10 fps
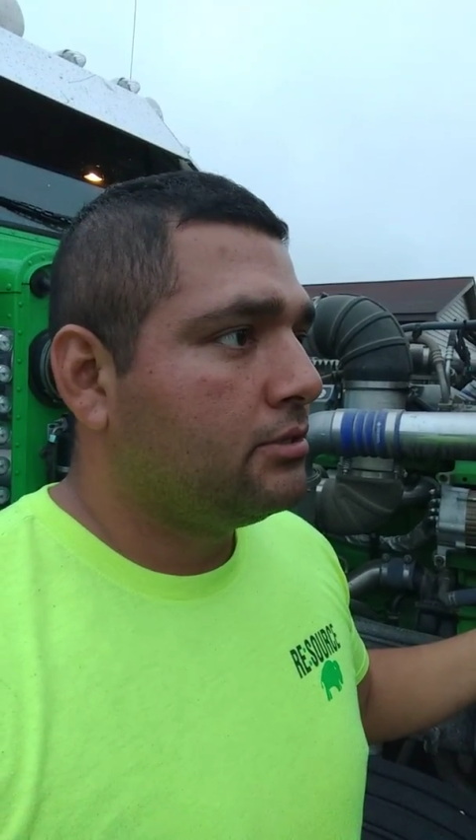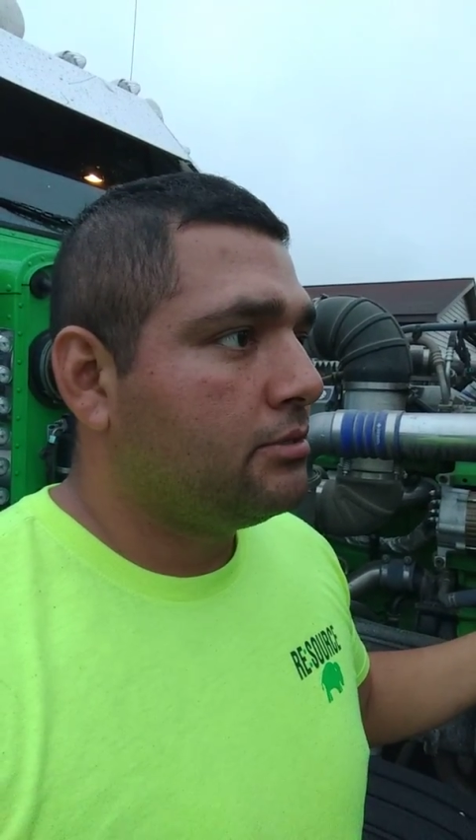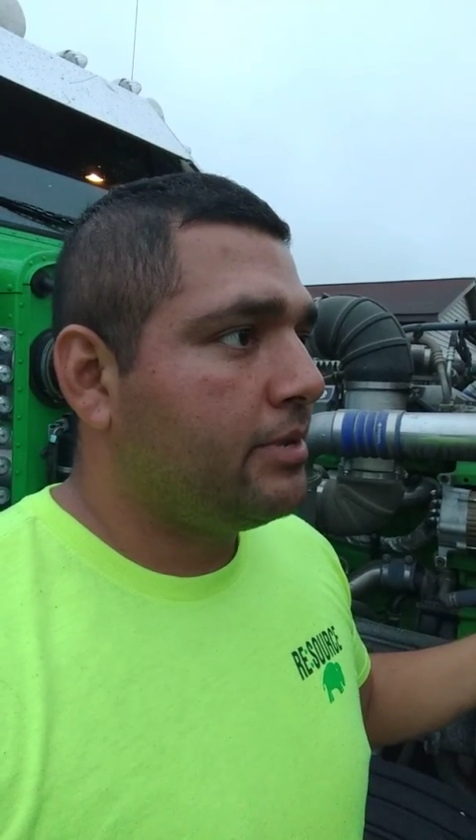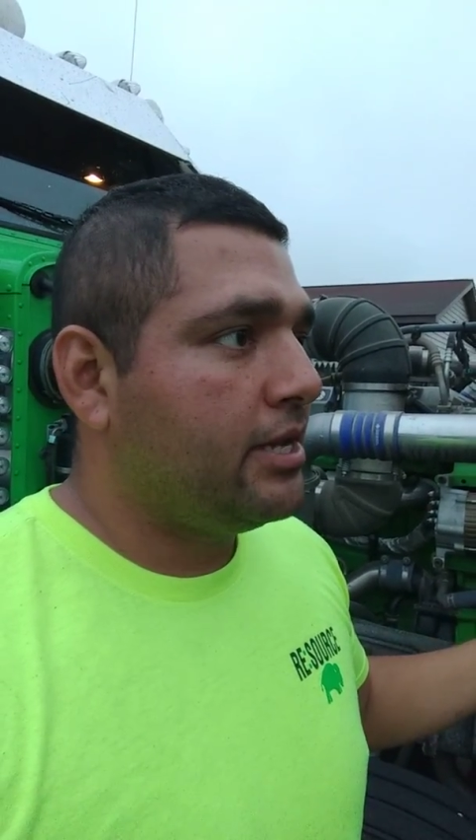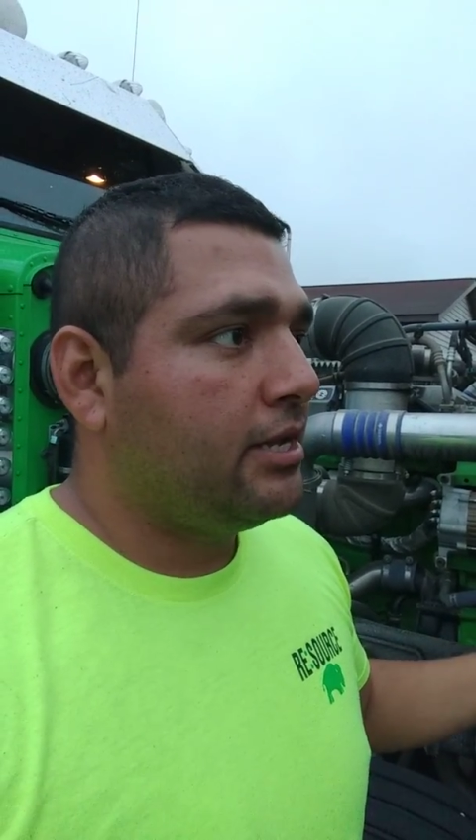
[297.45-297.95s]

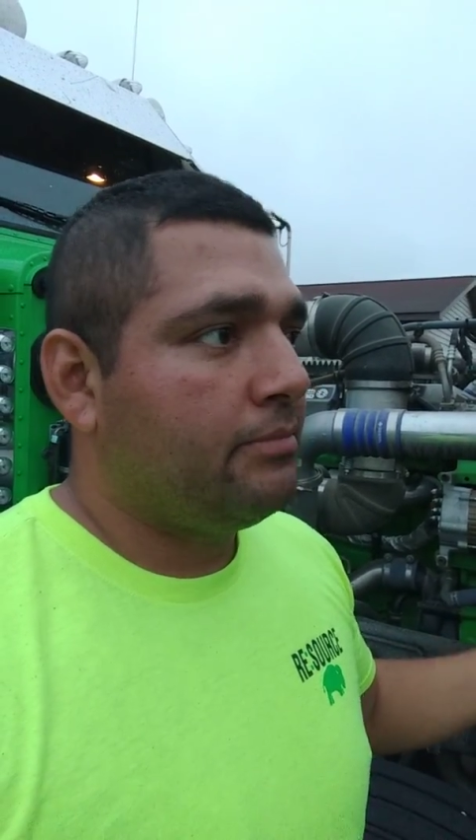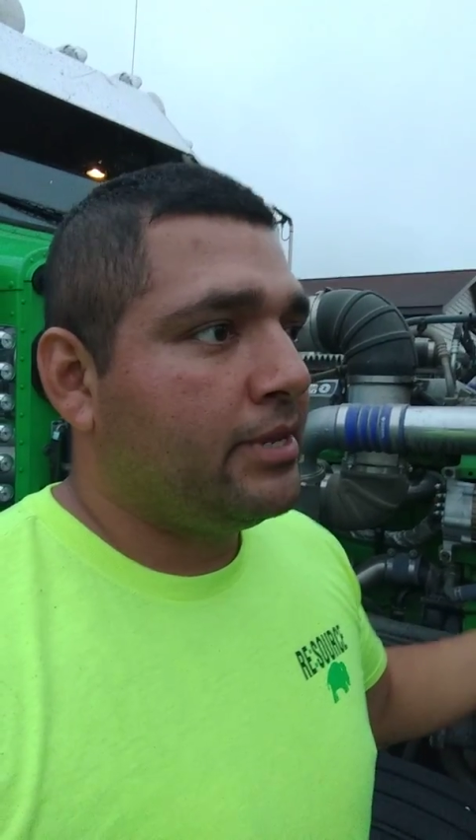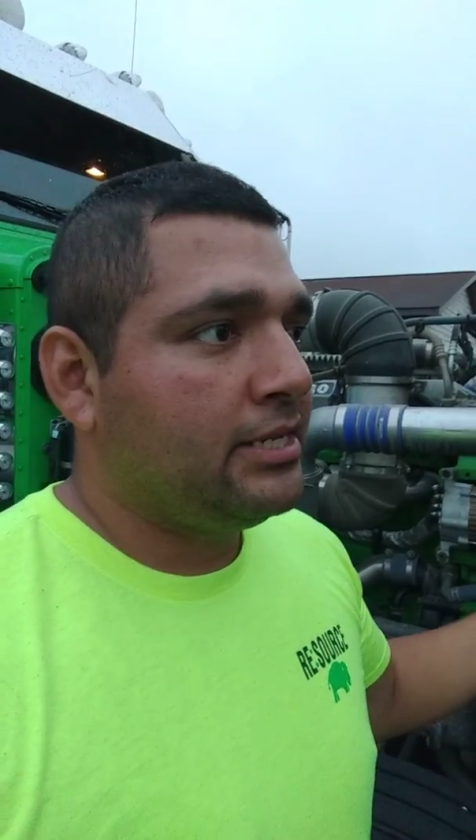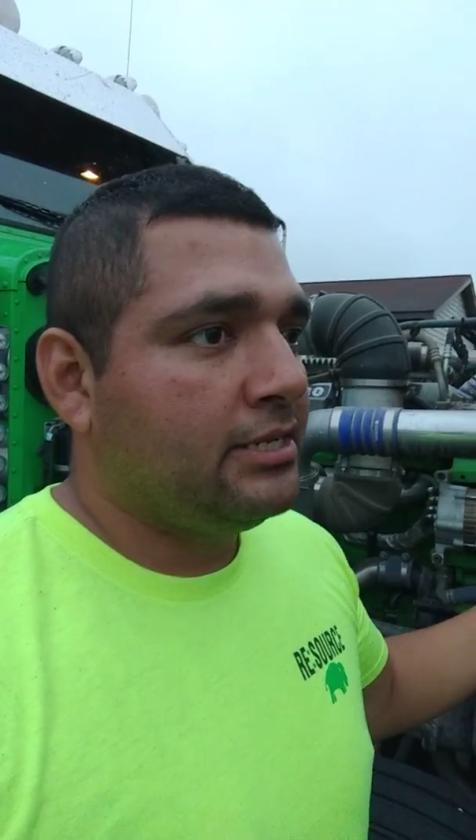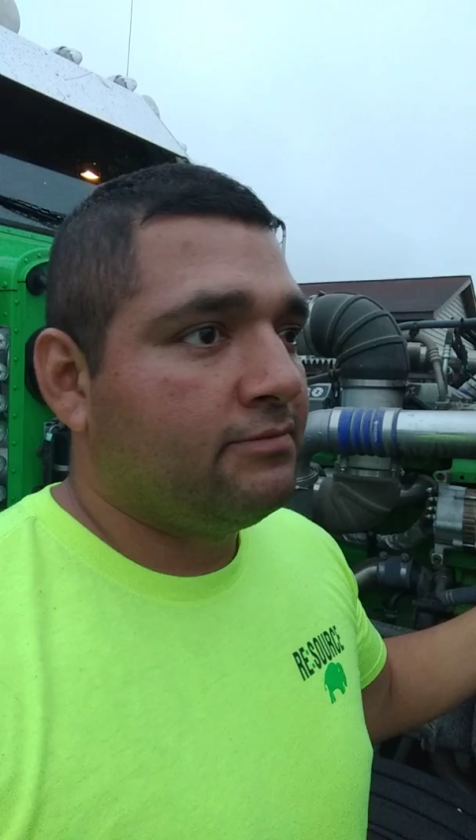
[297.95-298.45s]
It may
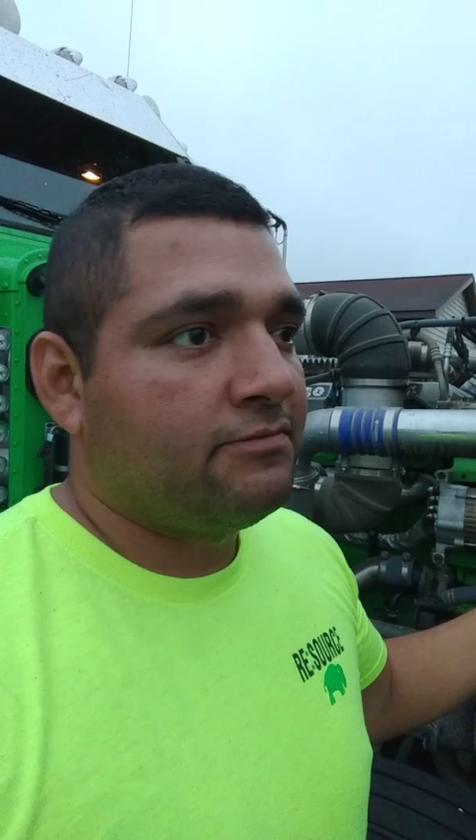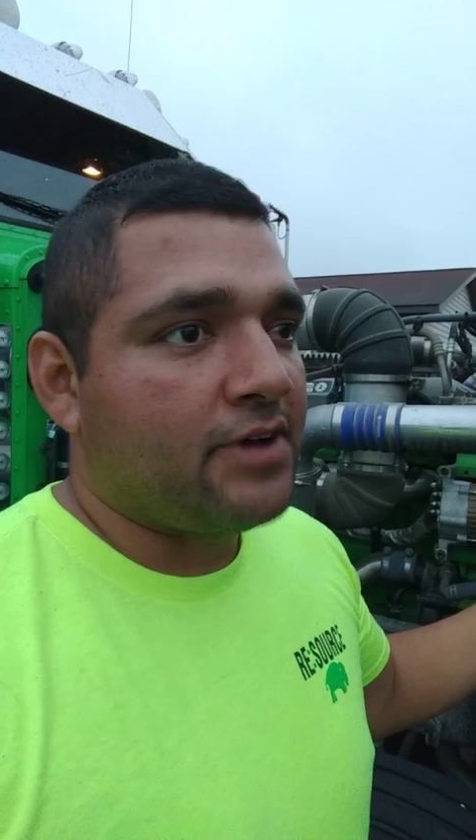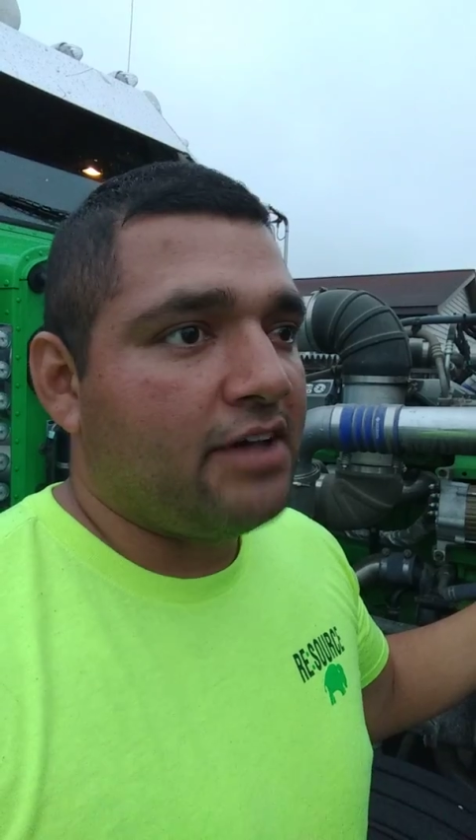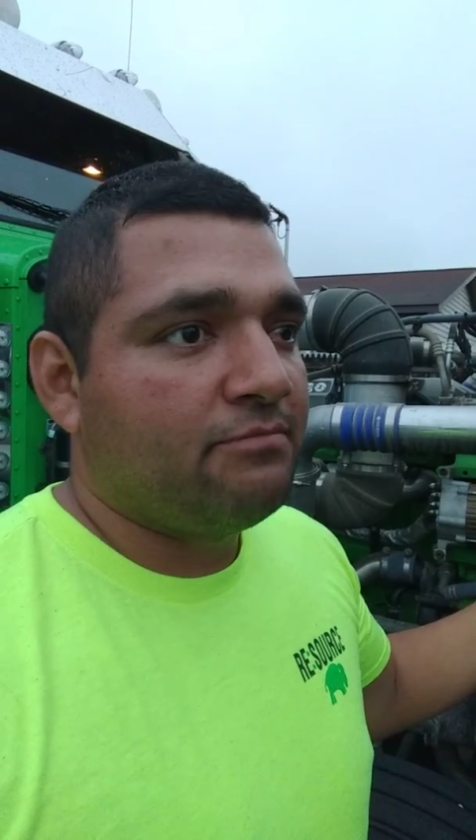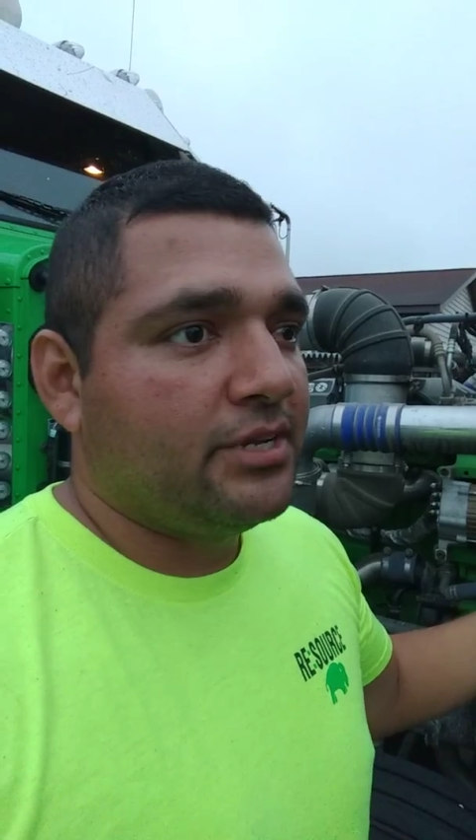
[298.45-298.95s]
need
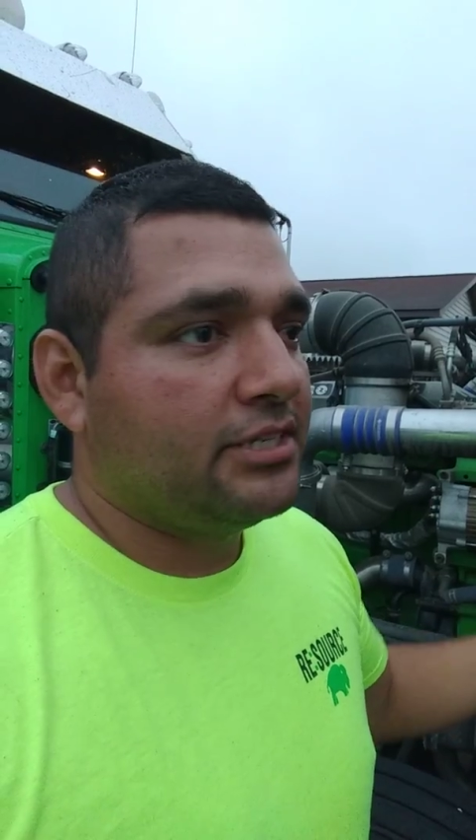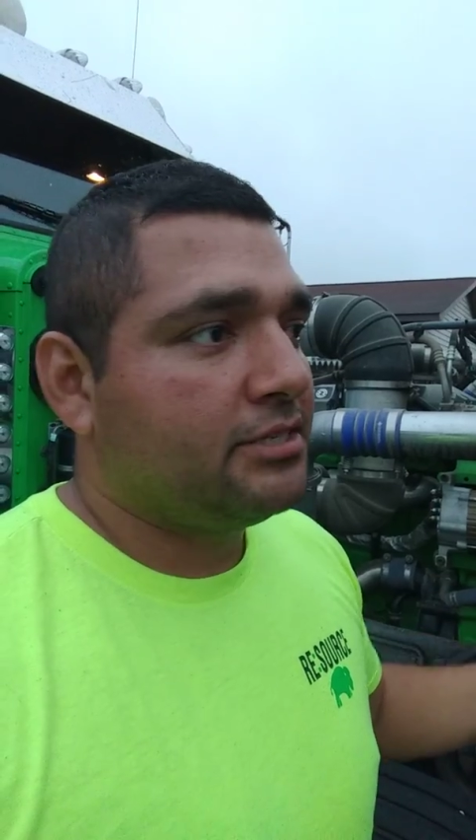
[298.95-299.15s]
5 minutes,